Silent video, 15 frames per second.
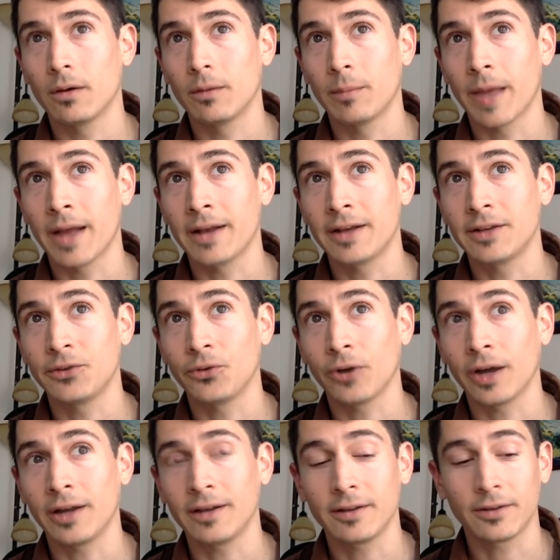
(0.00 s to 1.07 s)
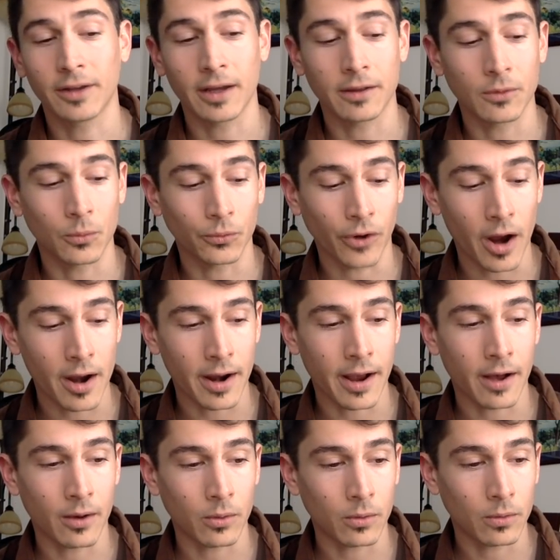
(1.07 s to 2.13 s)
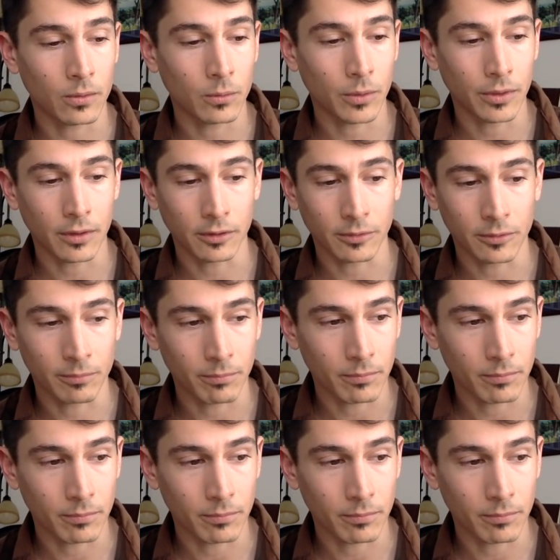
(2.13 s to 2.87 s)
Bannon is right to say that right now, with this